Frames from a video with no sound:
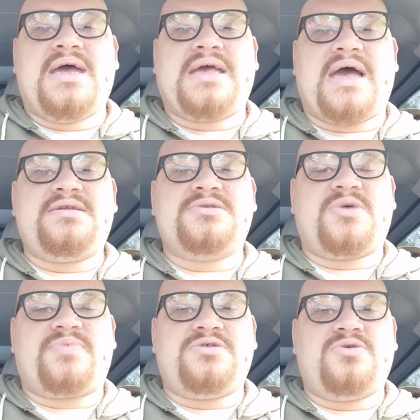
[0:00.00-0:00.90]
can end
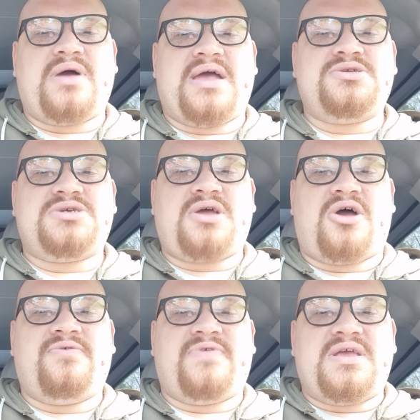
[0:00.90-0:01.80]
up in your engine
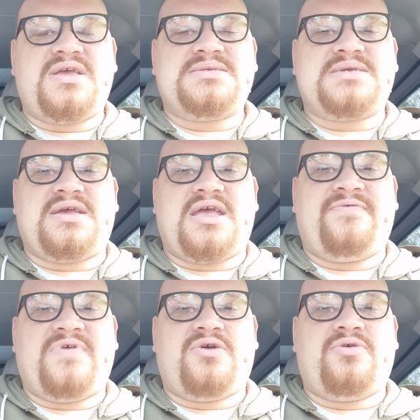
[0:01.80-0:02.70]
overheating
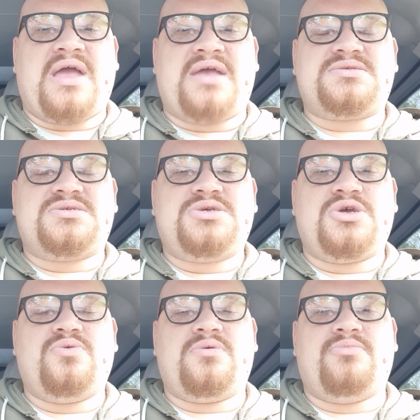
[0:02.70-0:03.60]
if it creates too